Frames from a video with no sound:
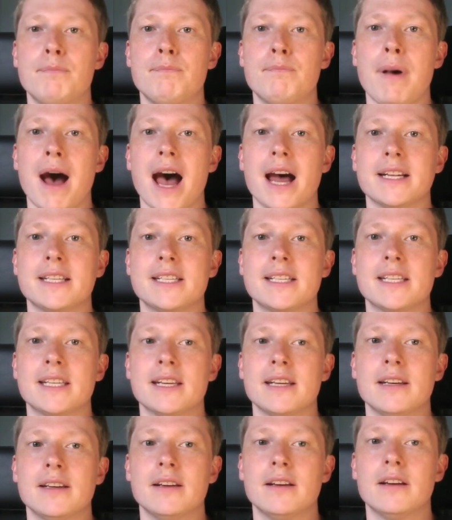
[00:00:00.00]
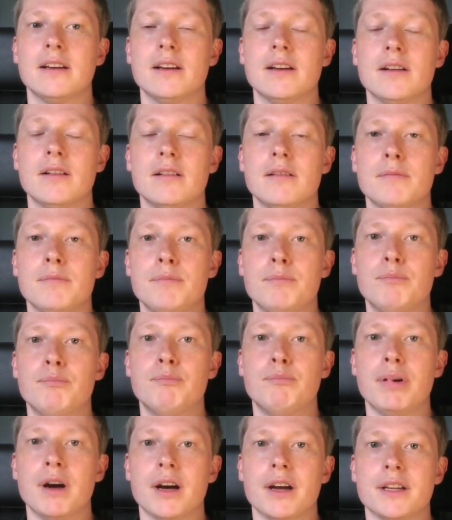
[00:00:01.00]
but.
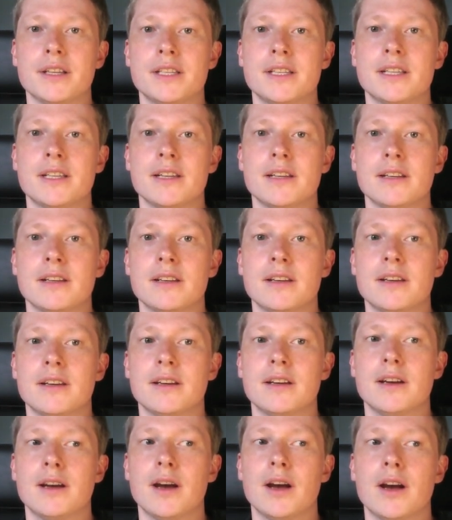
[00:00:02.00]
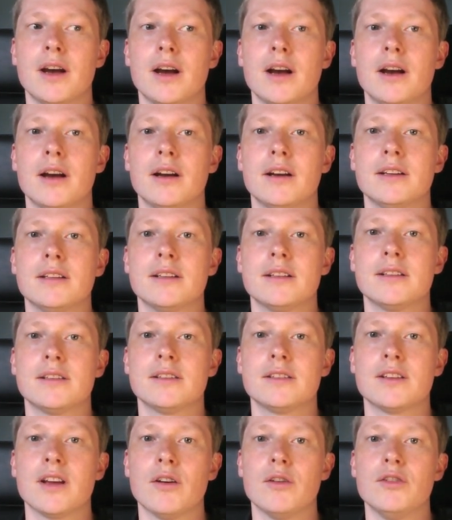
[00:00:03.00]
But.
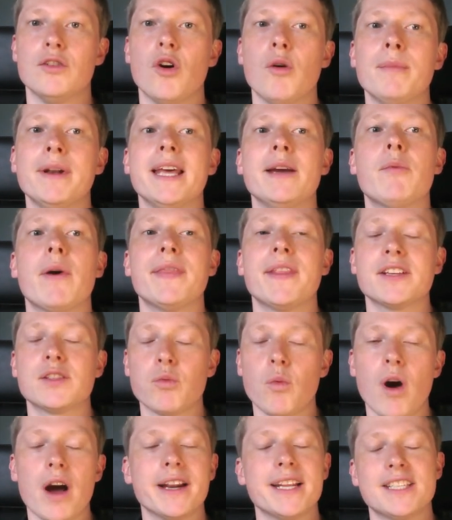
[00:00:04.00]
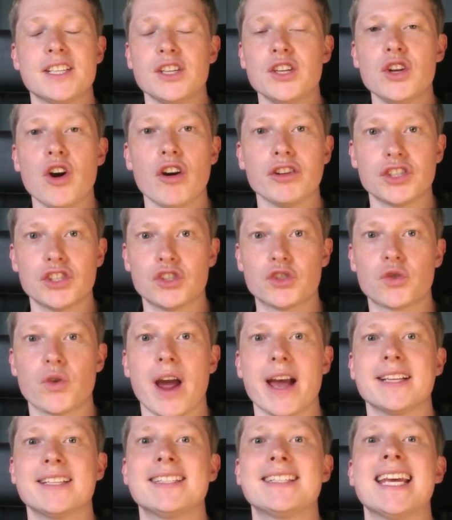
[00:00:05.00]
So normally when this word is not
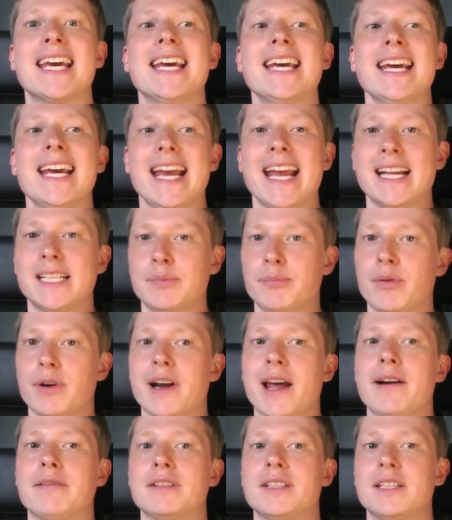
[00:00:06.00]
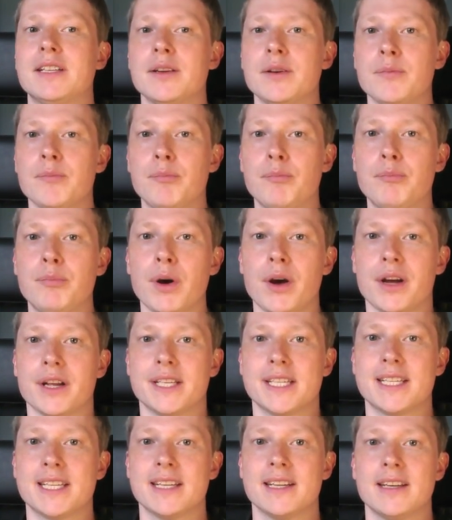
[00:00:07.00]
stressed, it's pronounced
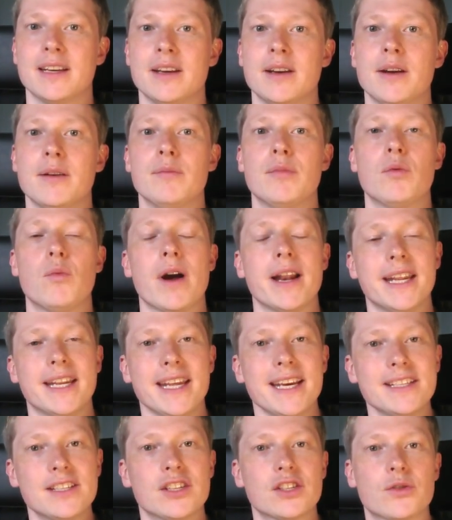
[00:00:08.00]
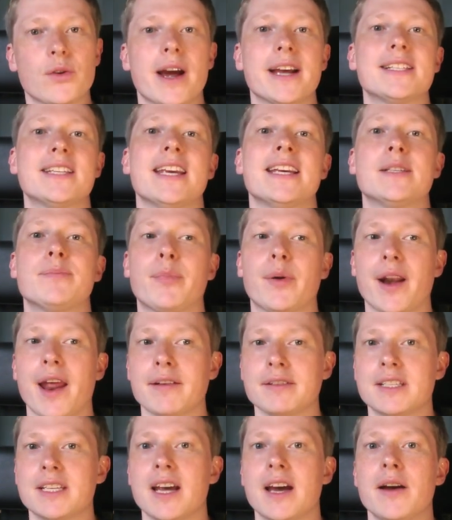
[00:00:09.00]
but. But when it is stressed, it's
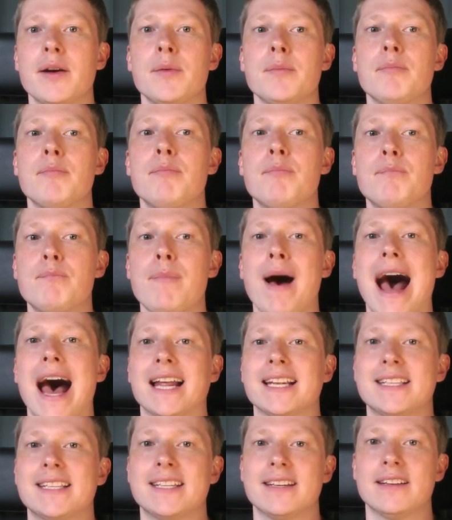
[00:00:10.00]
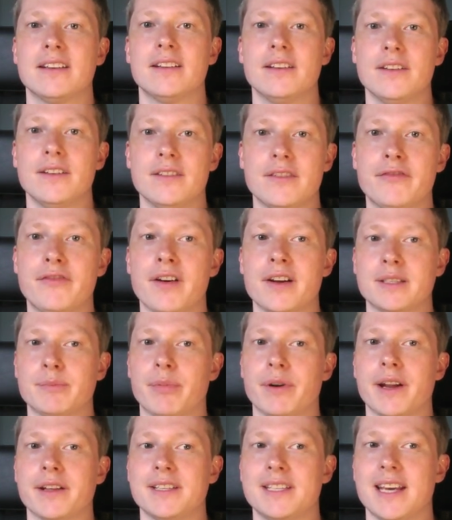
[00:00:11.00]
pronounced but, the first
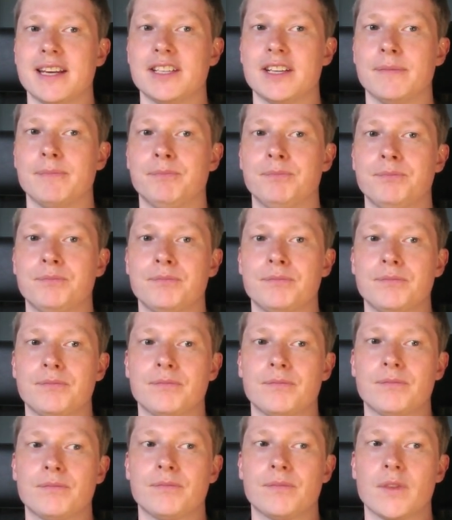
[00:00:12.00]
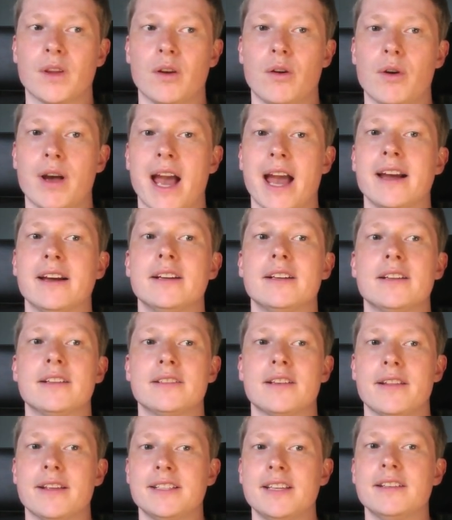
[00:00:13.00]
pronunciation. Okay,
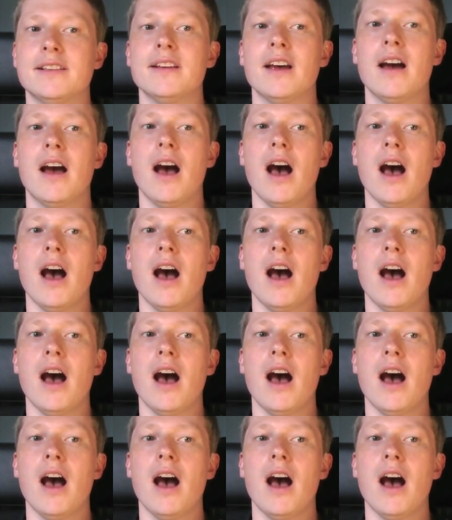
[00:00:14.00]
so this is